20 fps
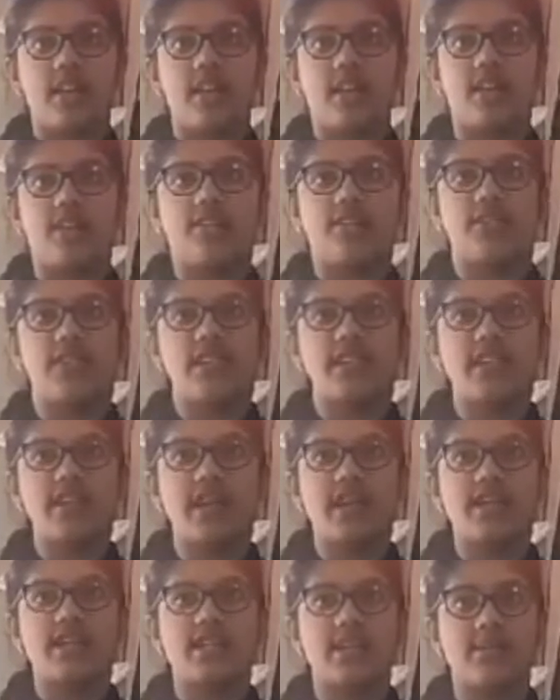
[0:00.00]
His feast
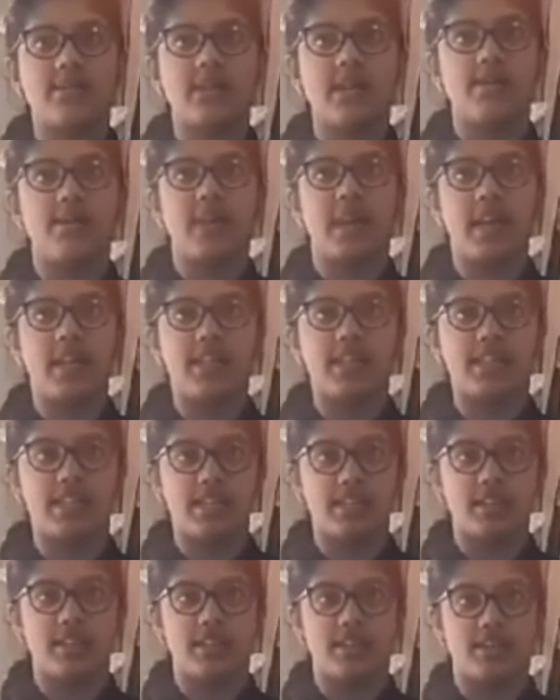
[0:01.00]
day is September
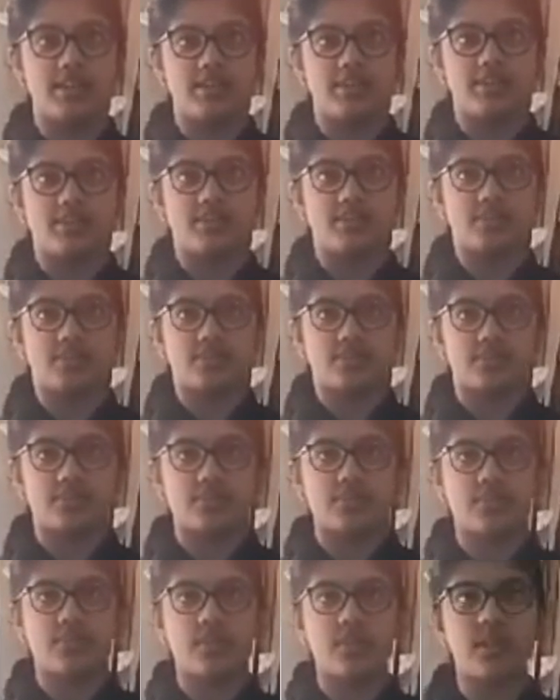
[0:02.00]
18th.
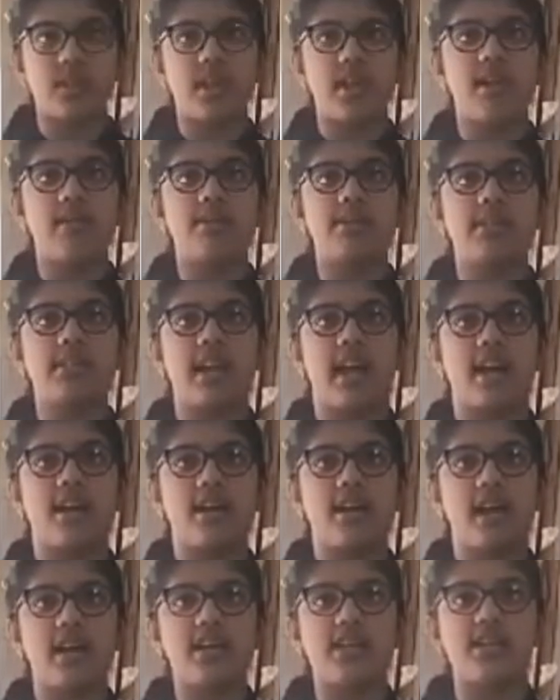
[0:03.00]
He was
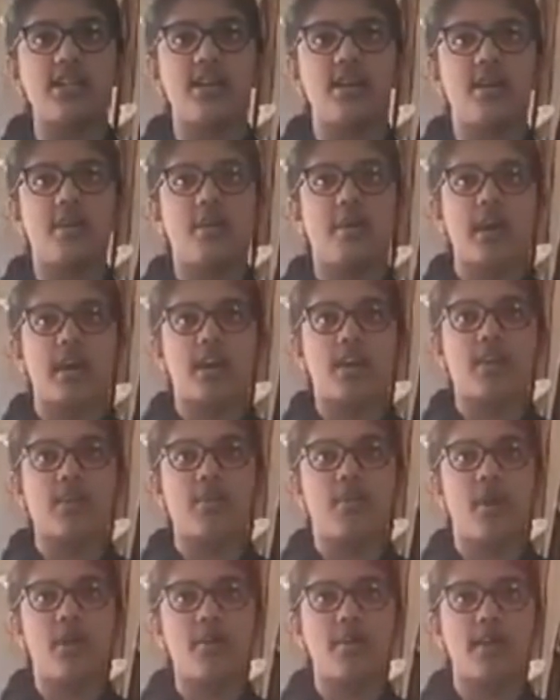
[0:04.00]
canonized by
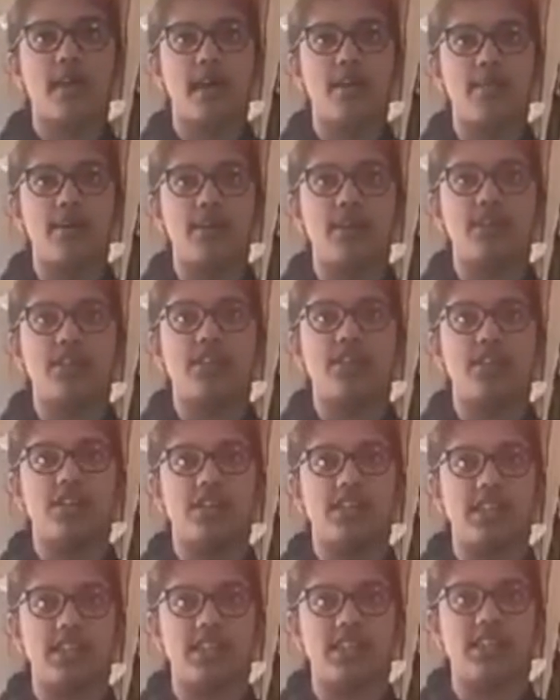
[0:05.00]
Pope Clement
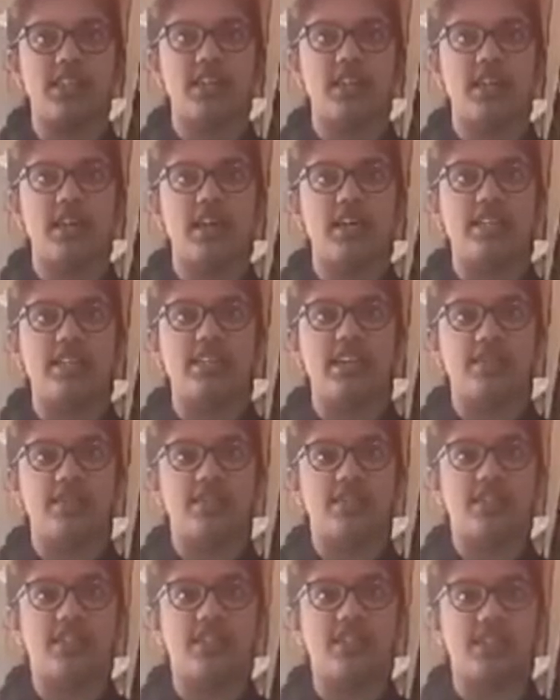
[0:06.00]
XIII in
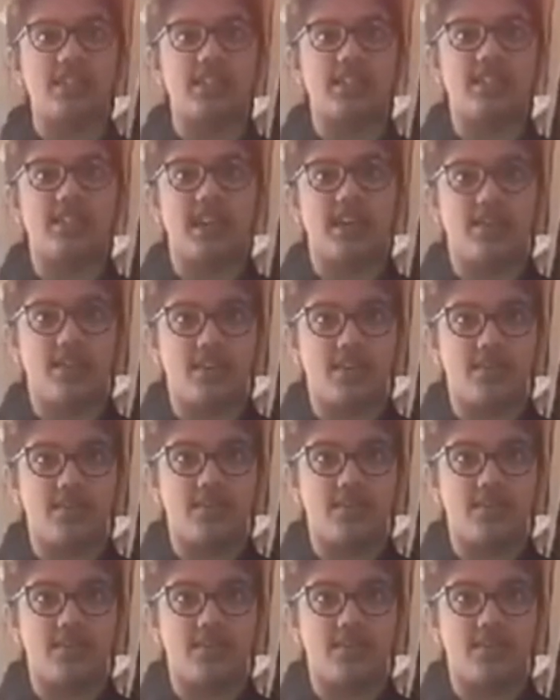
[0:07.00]
1767.